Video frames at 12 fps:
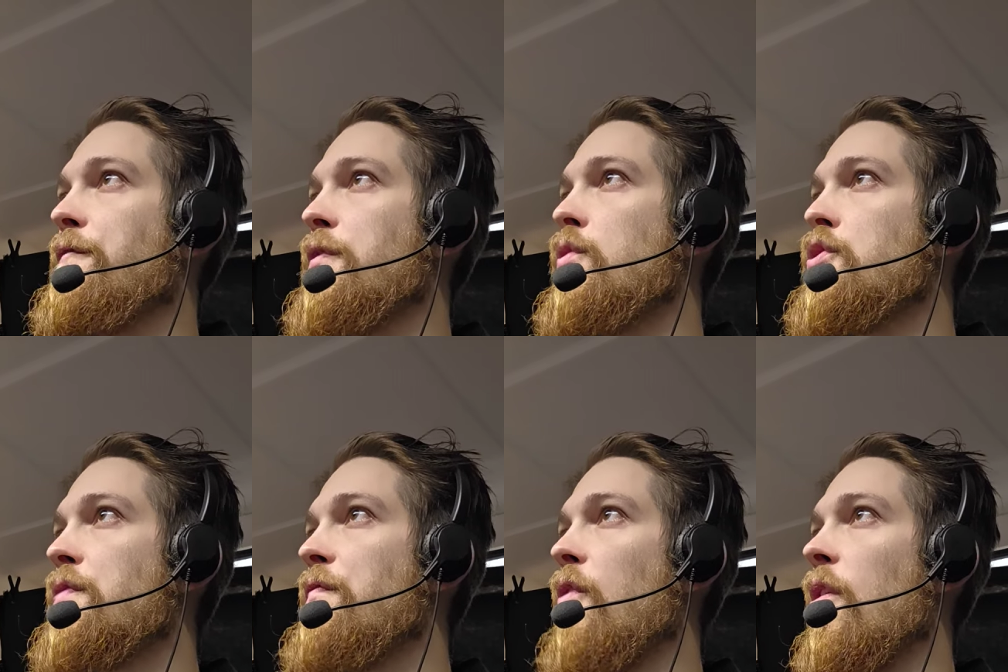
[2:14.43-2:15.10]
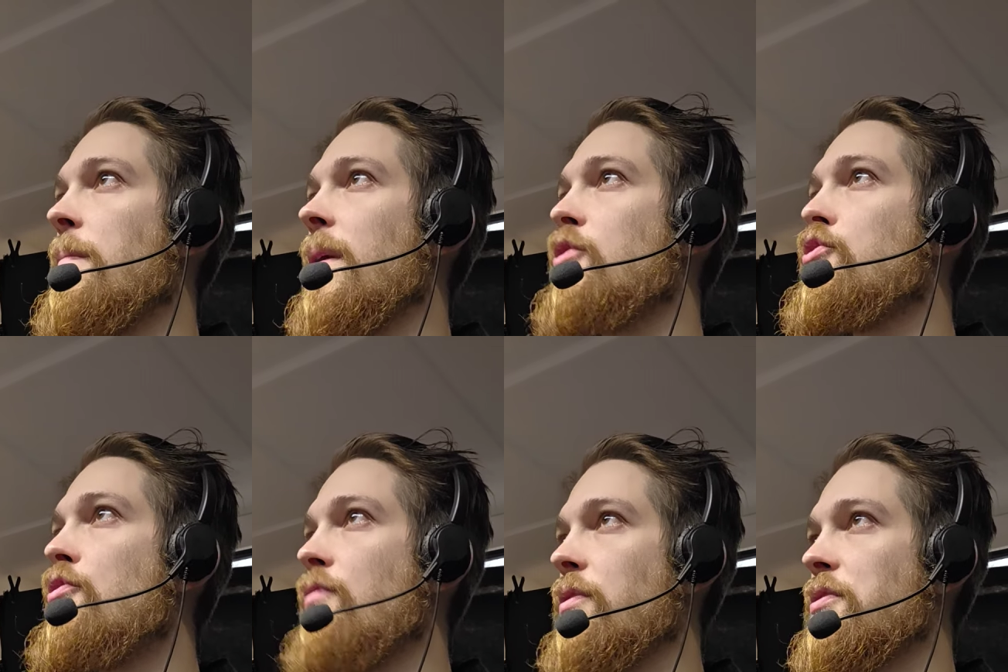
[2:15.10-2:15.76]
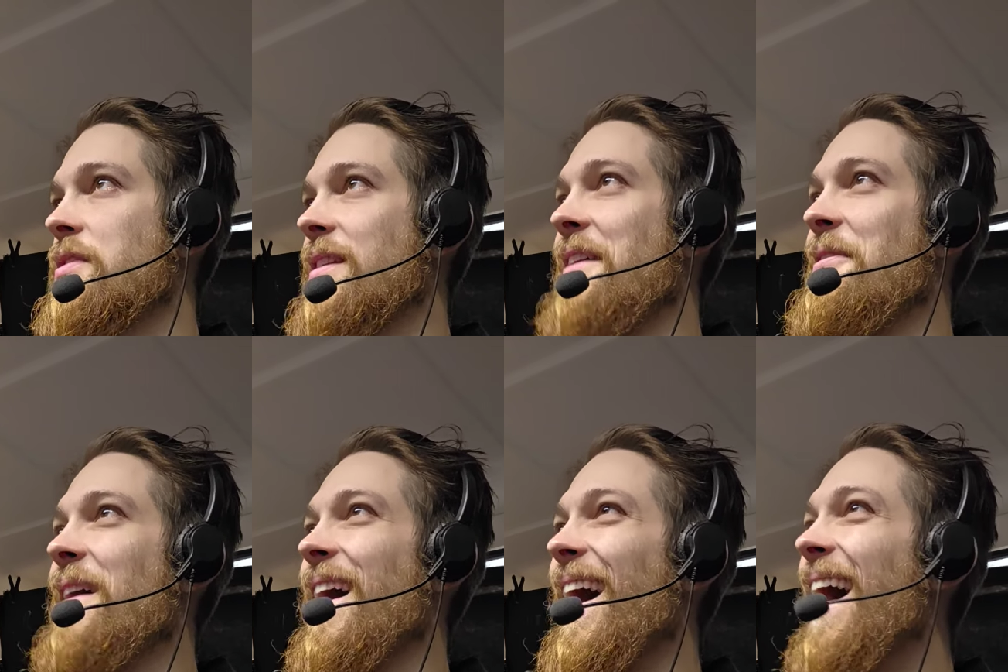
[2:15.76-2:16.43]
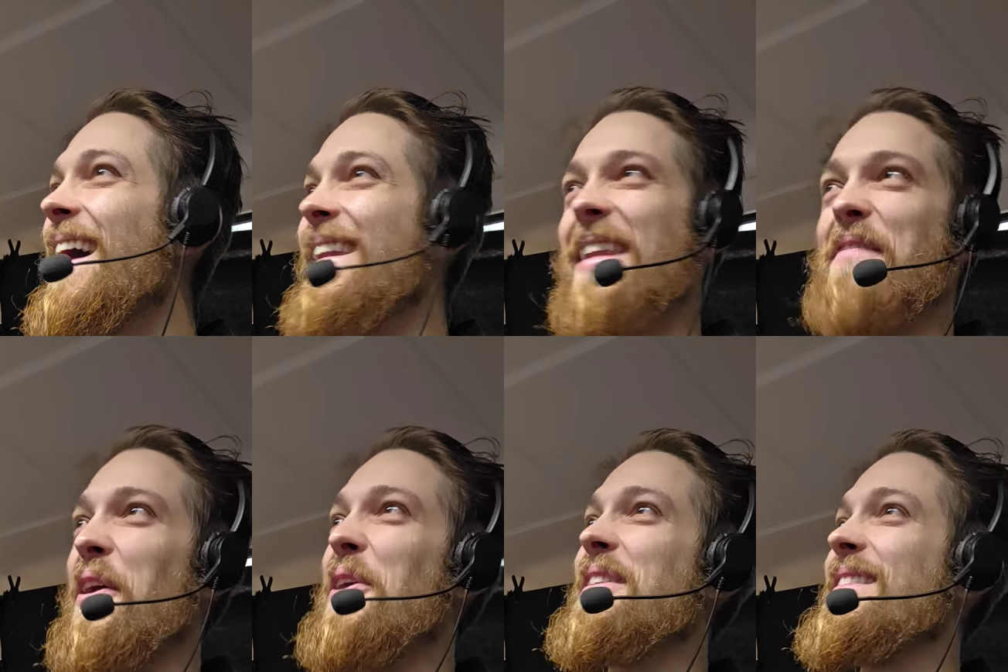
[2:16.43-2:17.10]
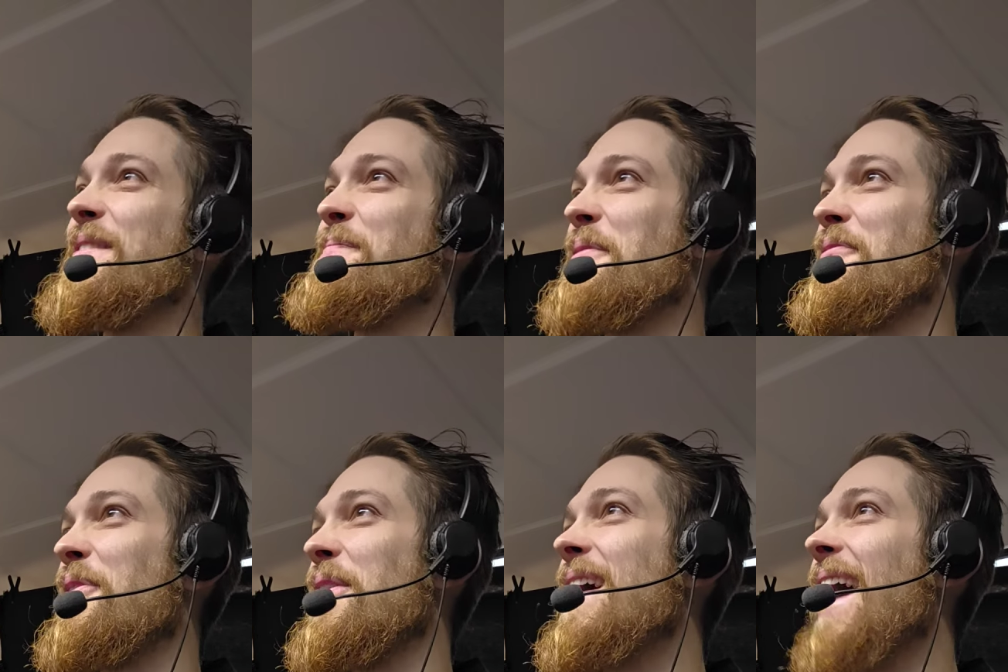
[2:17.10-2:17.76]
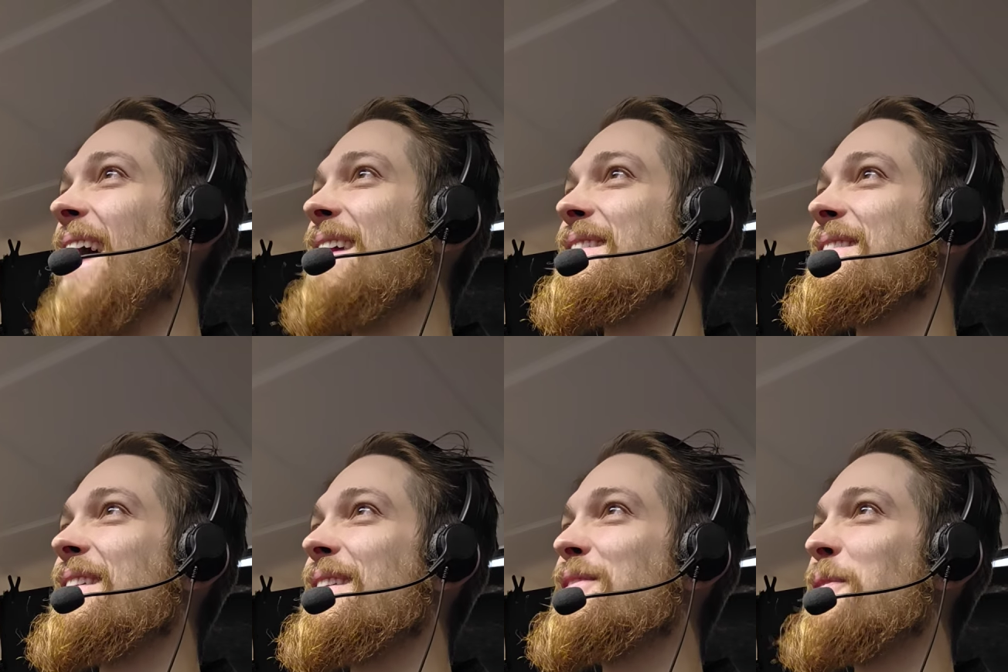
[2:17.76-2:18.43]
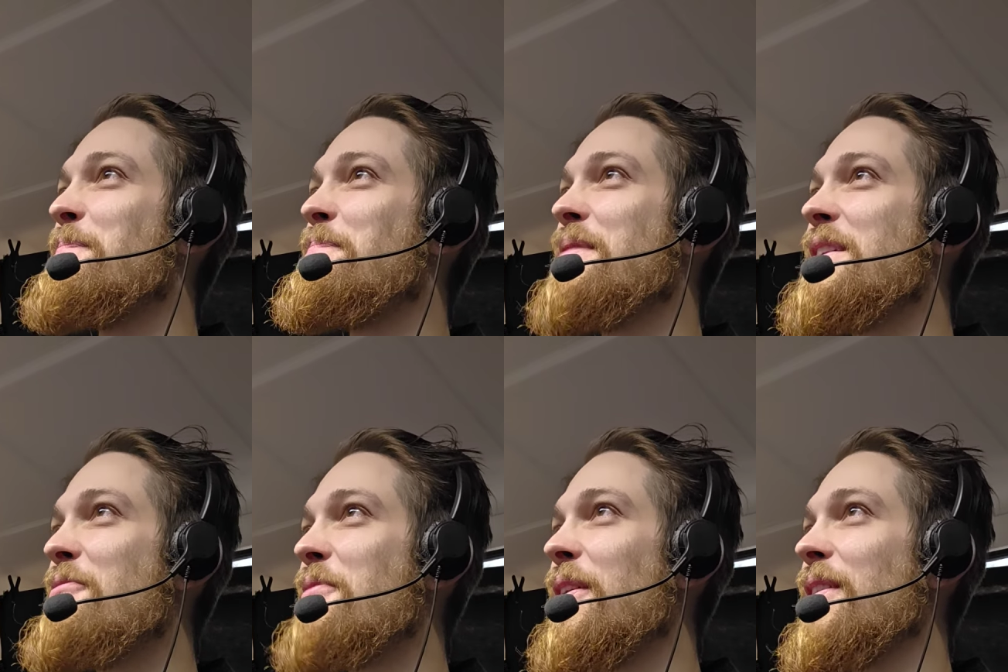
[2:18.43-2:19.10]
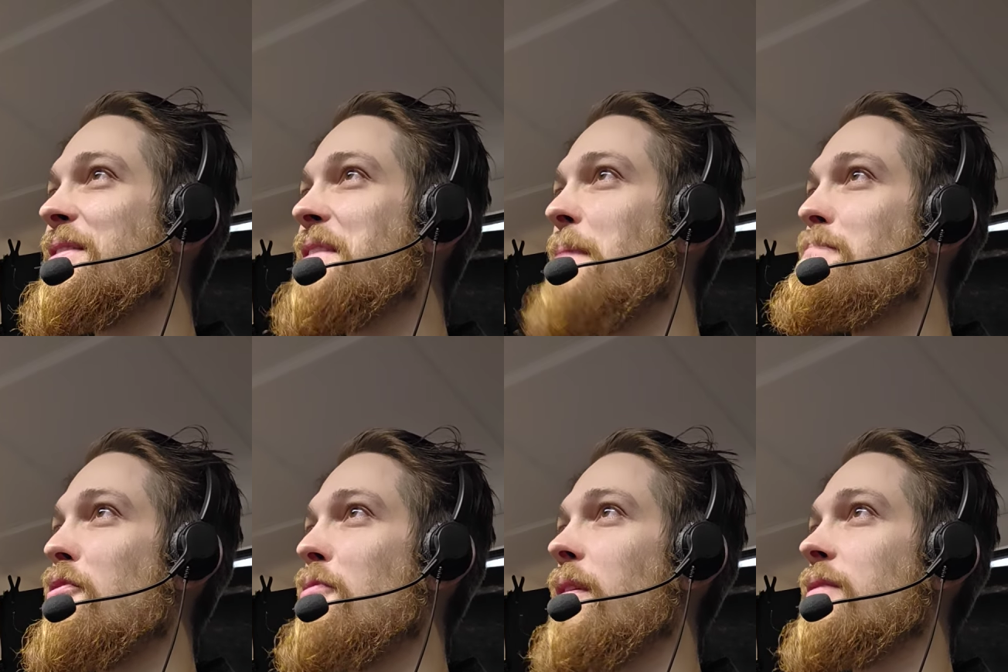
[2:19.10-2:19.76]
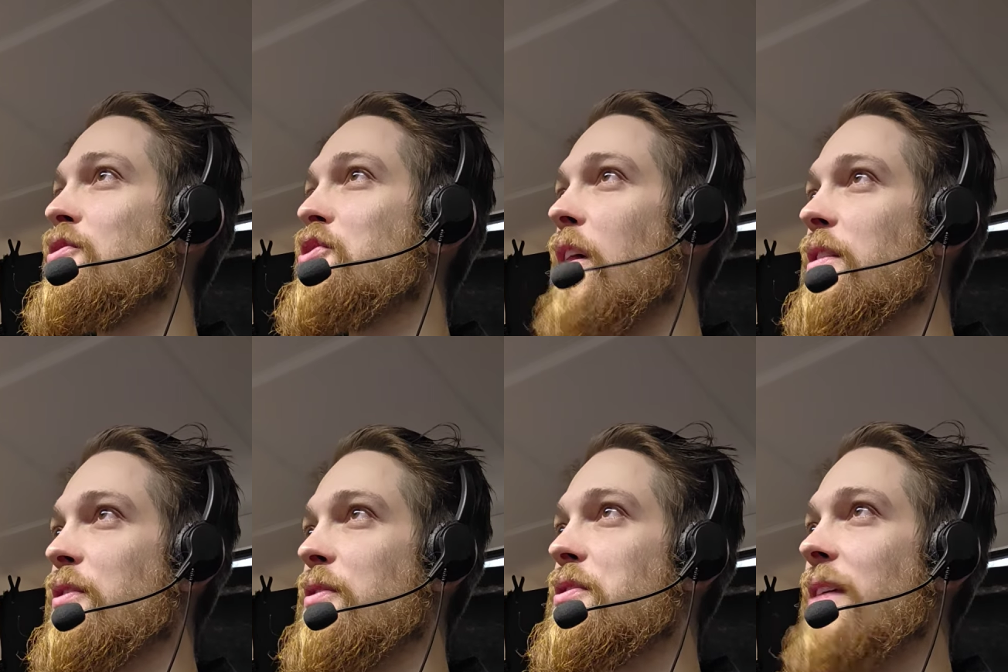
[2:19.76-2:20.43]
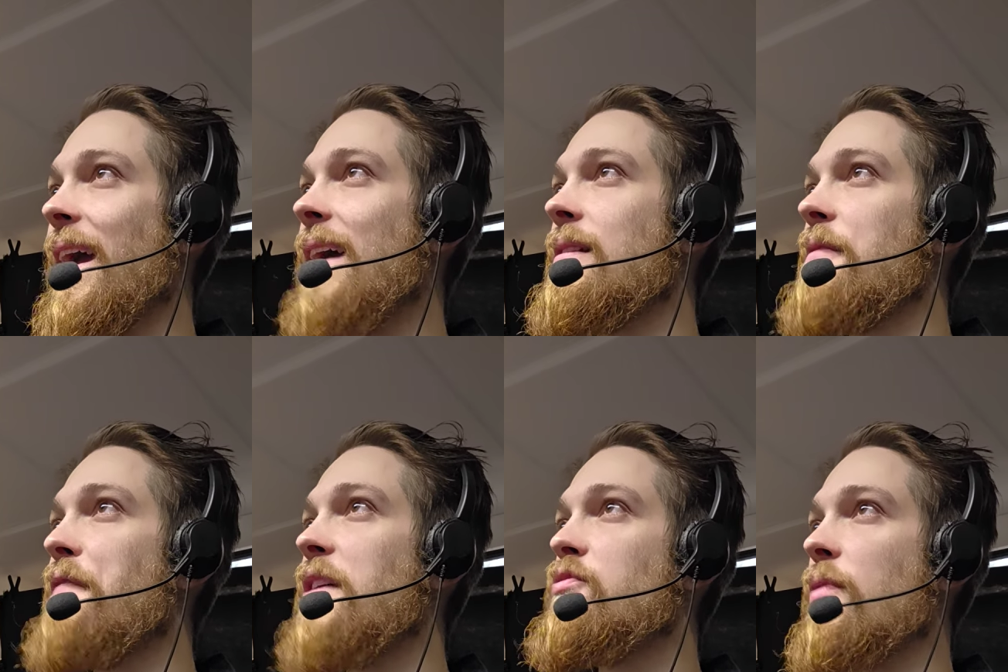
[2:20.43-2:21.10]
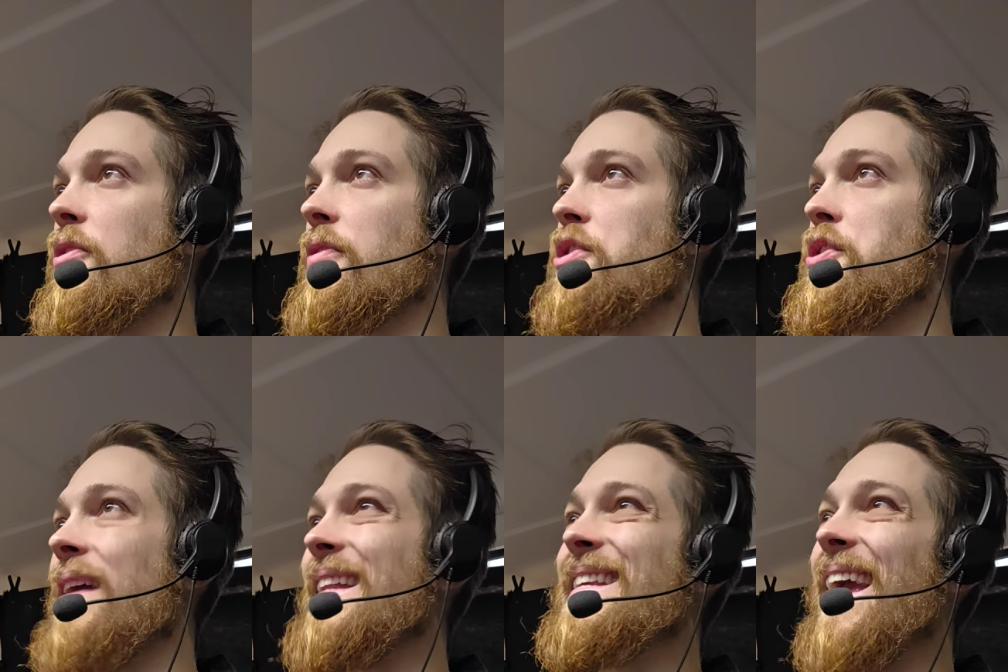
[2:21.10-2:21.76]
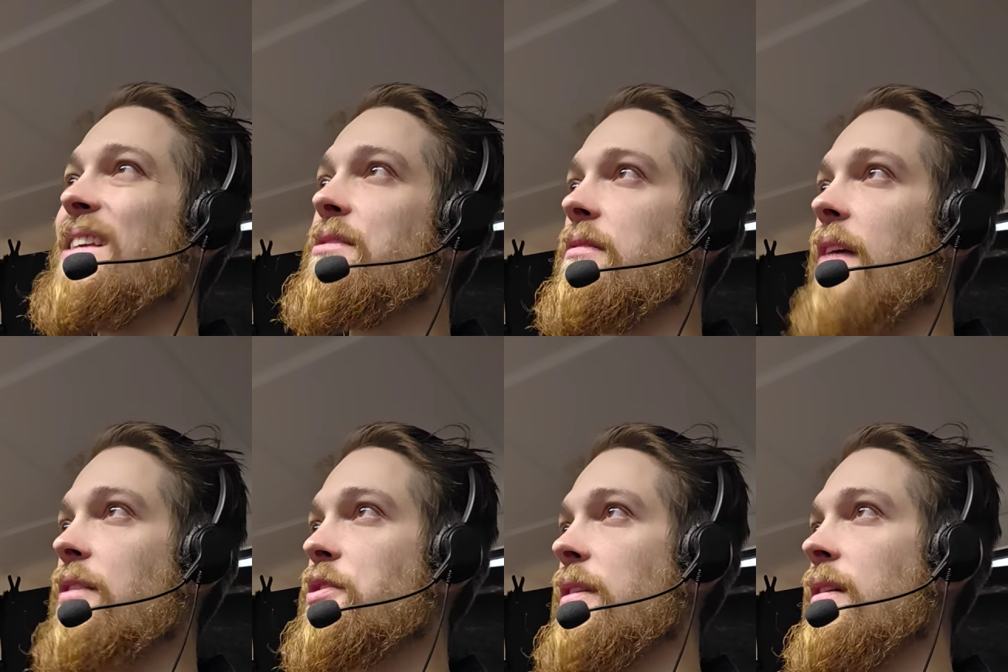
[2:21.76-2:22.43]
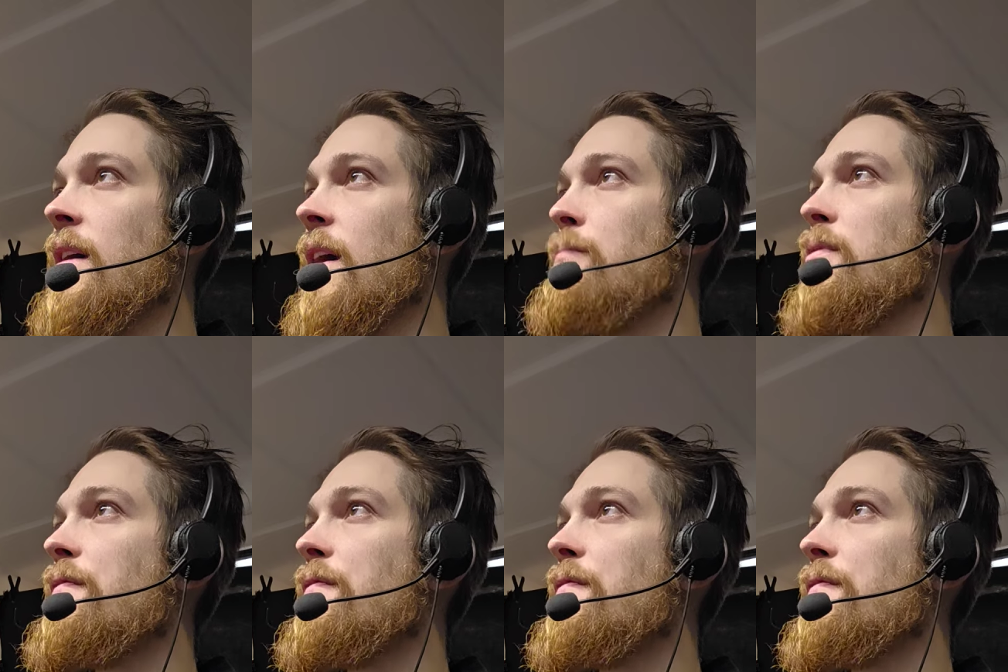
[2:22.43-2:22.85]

Fusiform gyrus, never heard this before, and superior temporal sulcus handle face recognition and gaze detection.